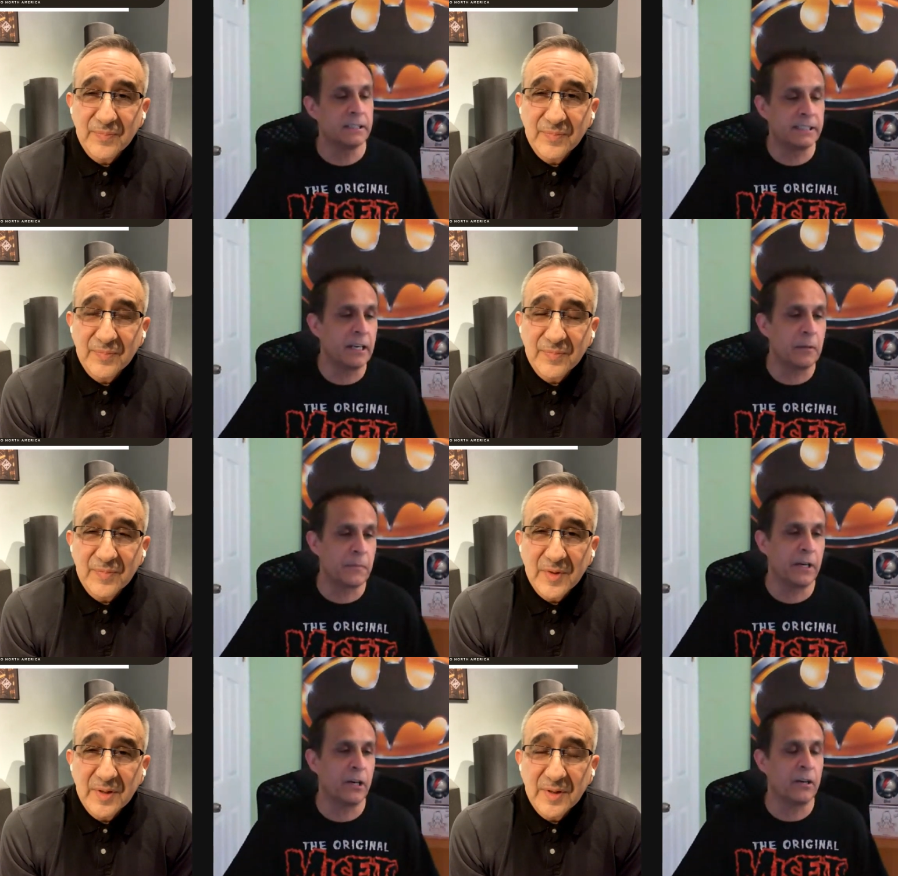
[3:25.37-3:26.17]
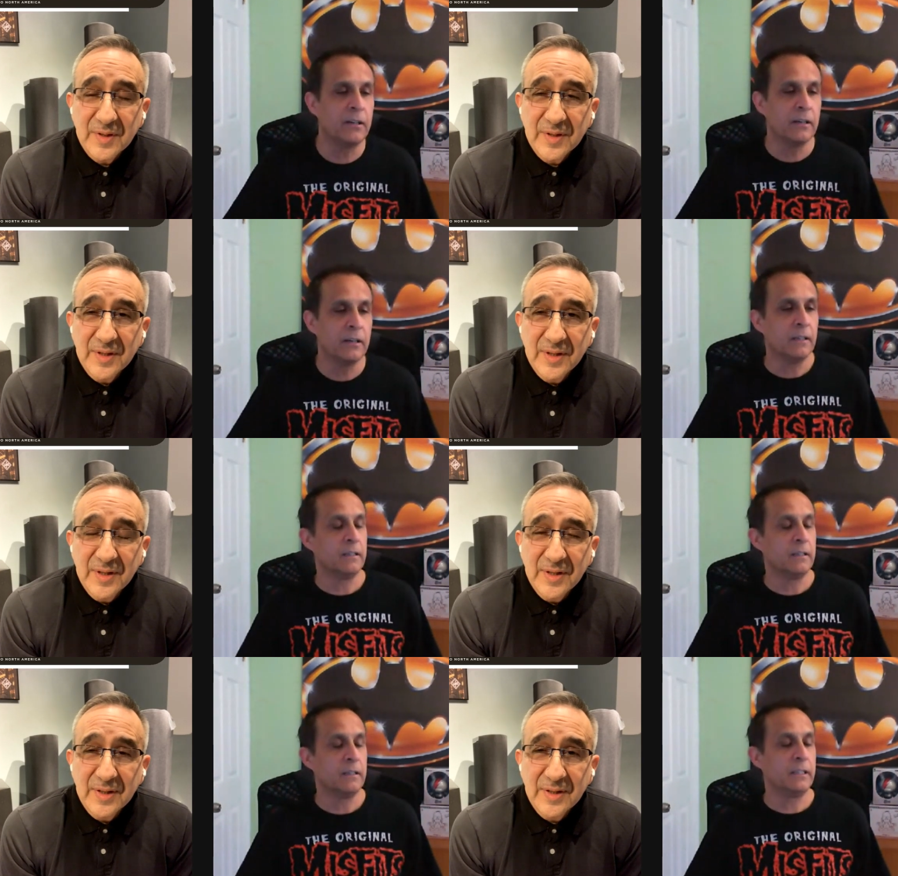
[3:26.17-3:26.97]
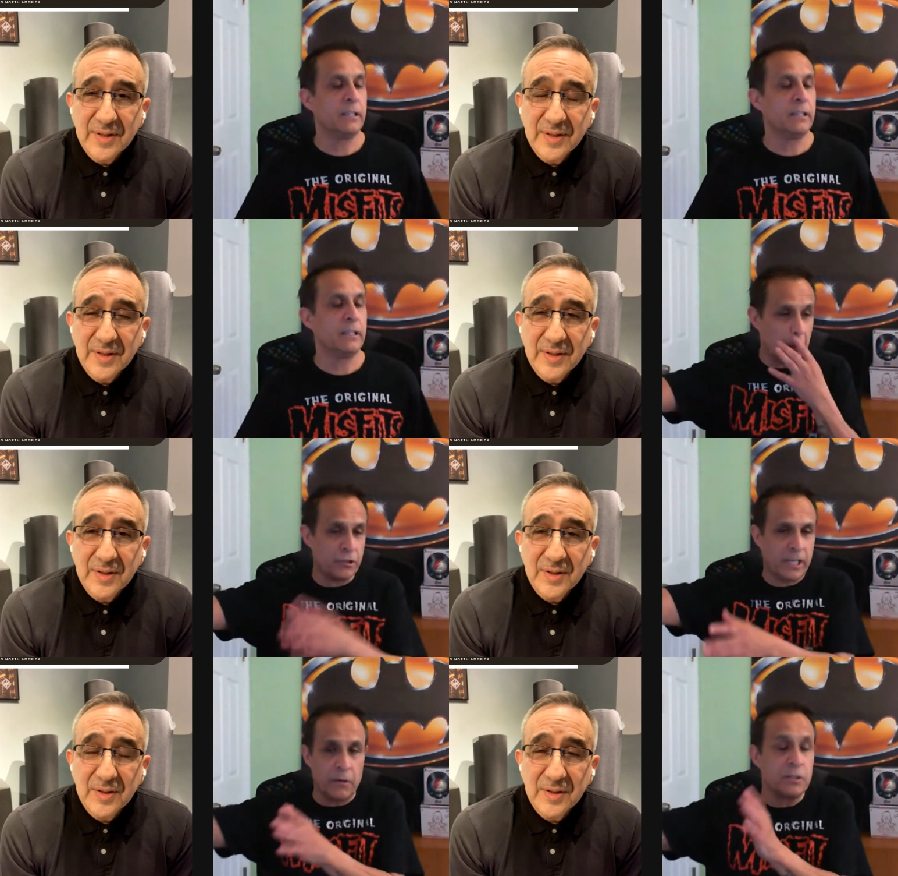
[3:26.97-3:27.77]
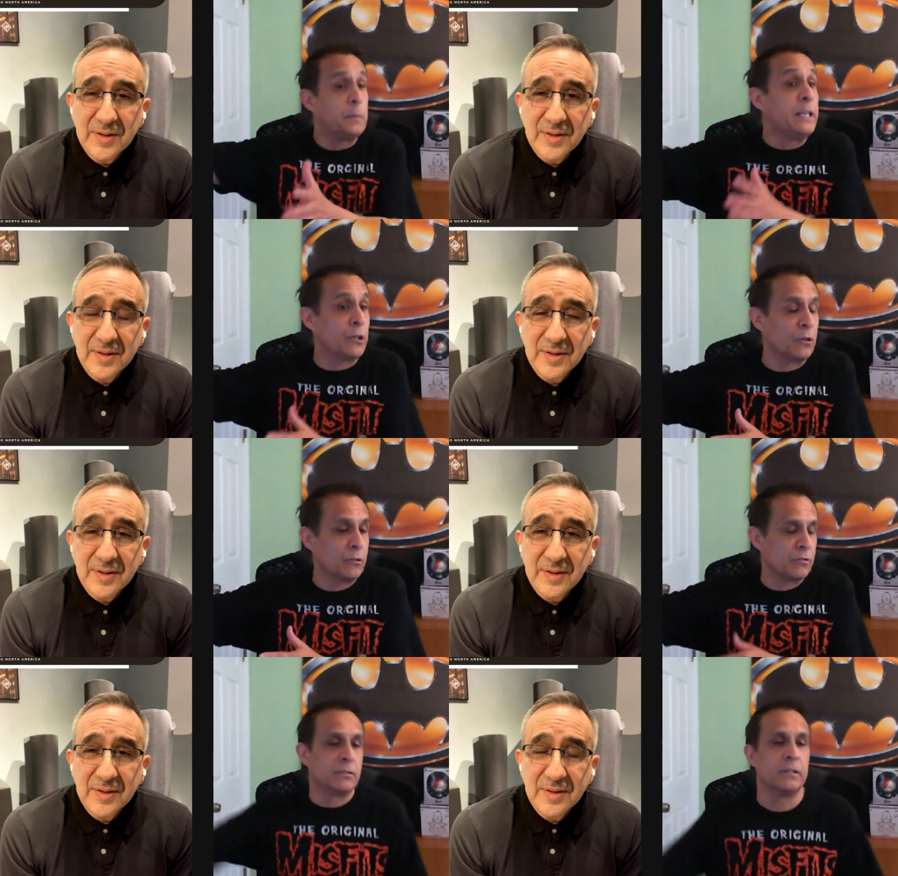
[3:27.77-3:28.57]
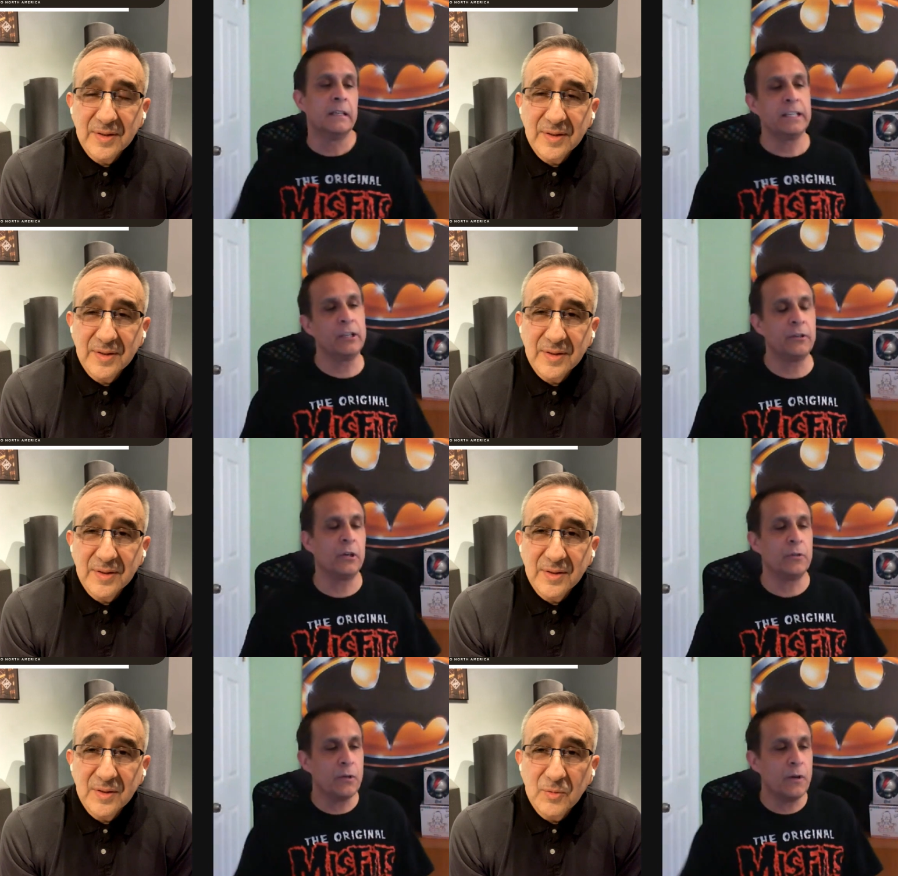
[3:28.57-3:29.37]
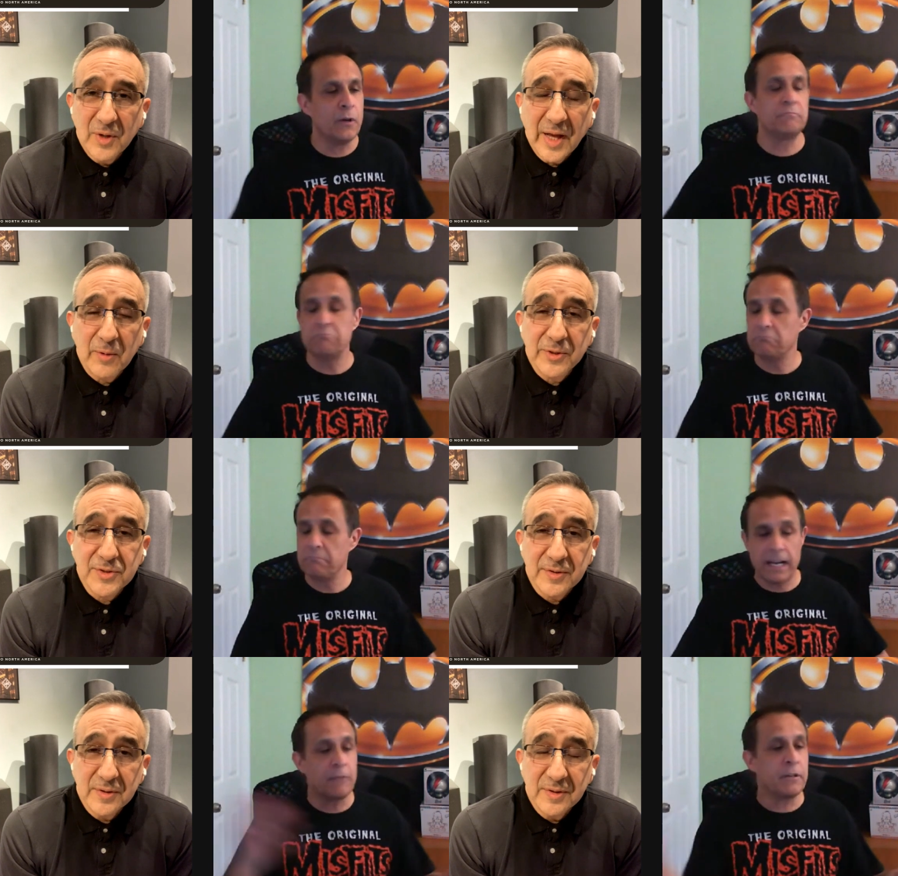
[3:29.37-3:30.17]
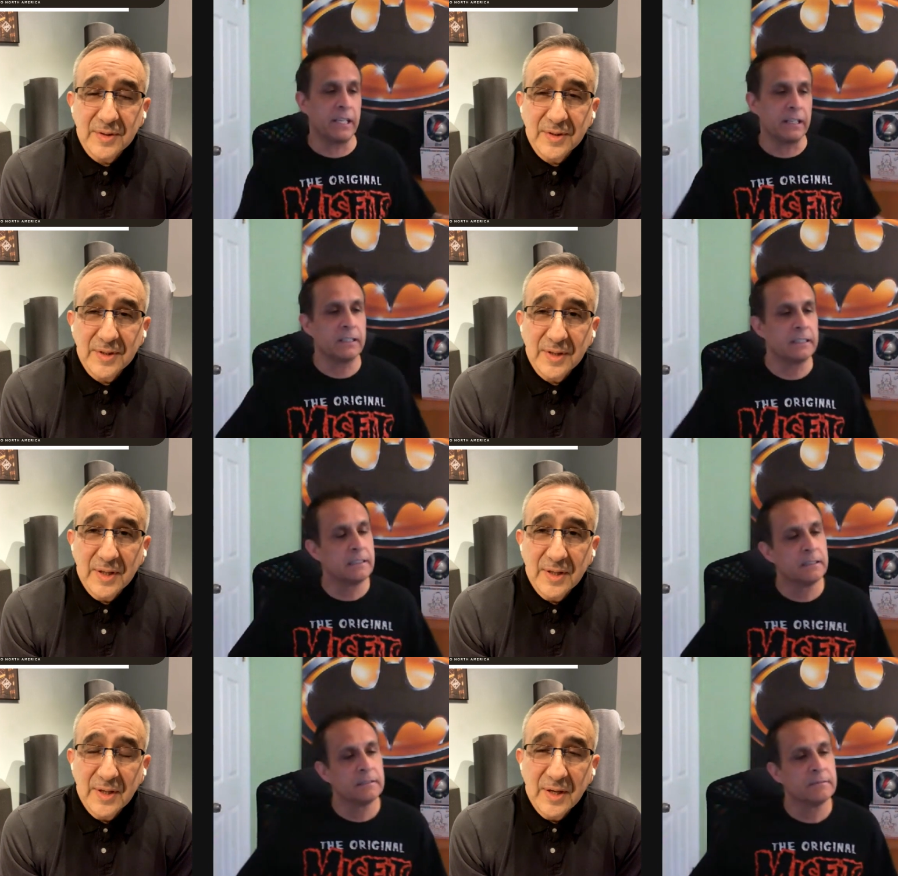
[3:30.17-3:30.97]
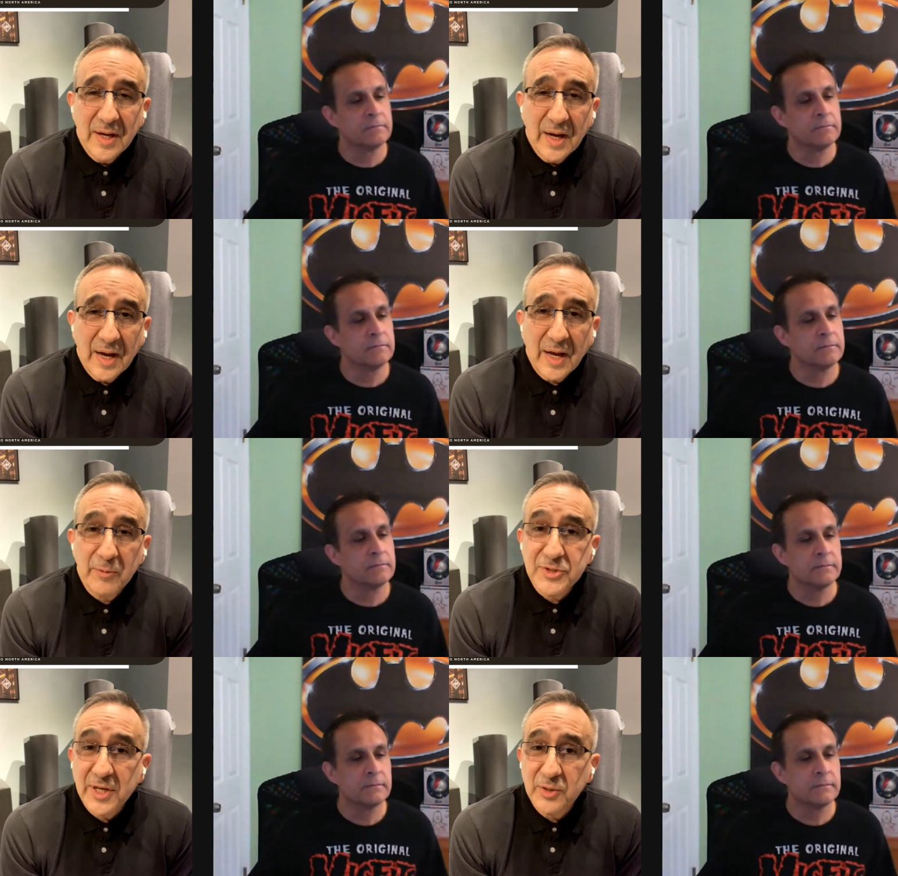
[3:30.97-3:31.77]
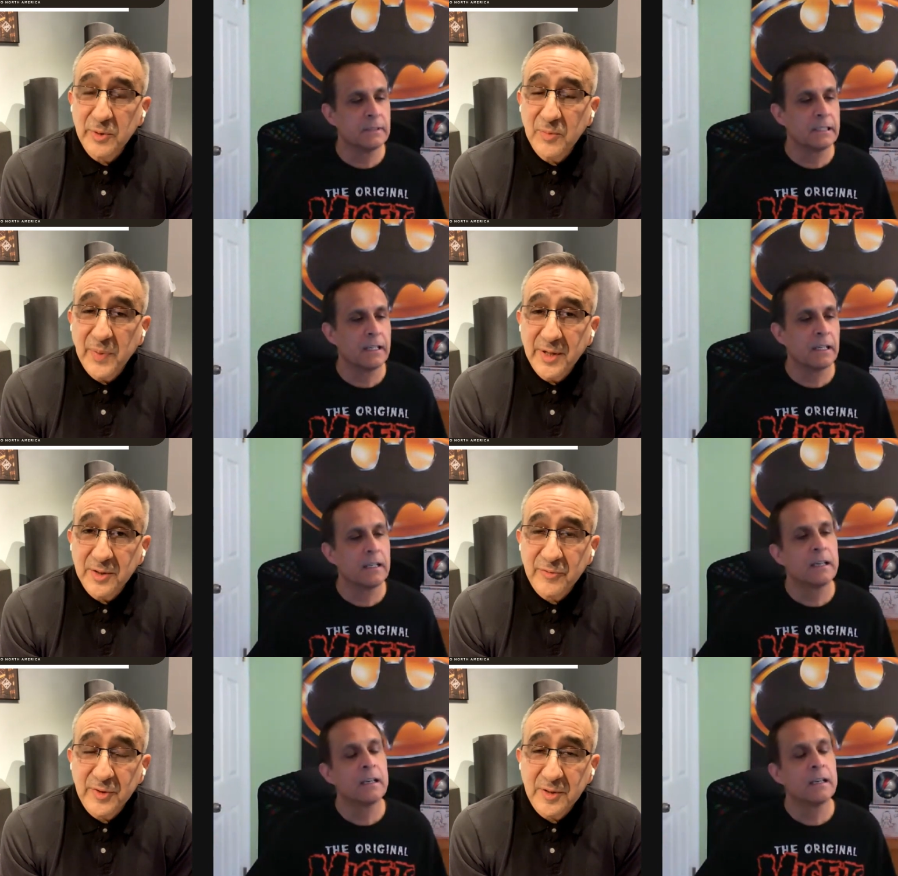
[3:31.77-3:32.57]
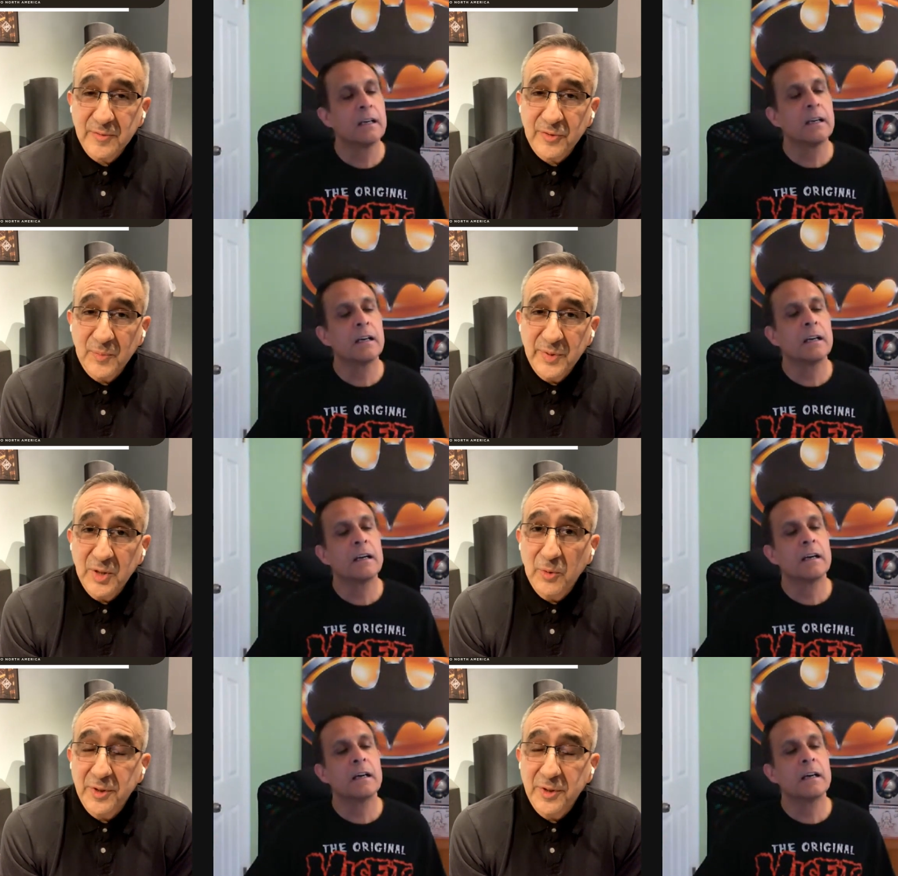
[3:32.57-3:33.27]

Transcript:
Speaker 1: set up their. You know, they, you don't just carry speakers. You know, you don't. You well, have I would. Everything.
Speaker 2: I would say that we have benefited from being